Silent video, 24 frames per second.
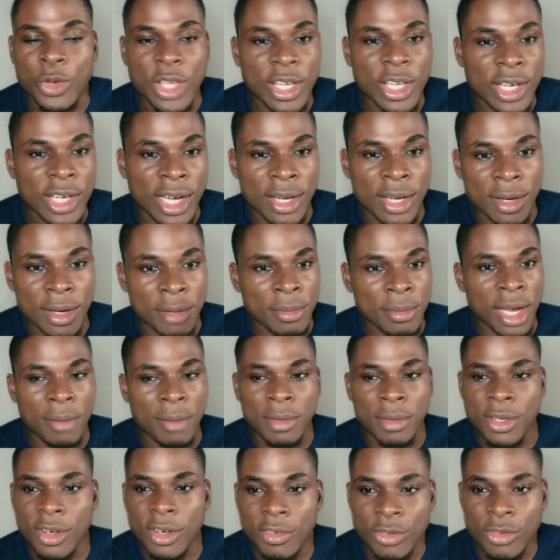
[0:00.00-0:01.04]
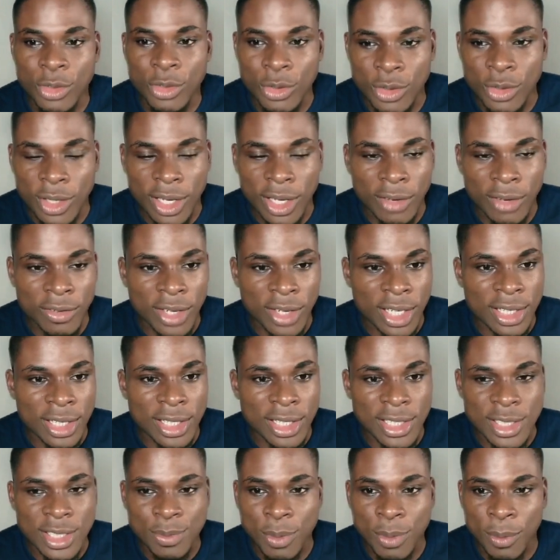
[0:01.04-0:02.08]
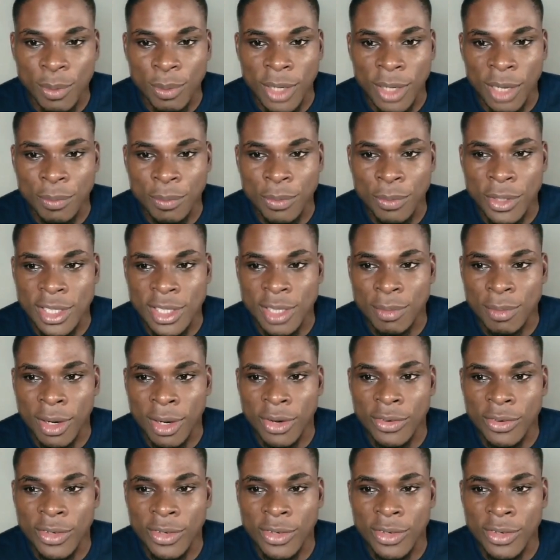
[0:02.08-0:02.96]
how many of you have heard this popular phrase about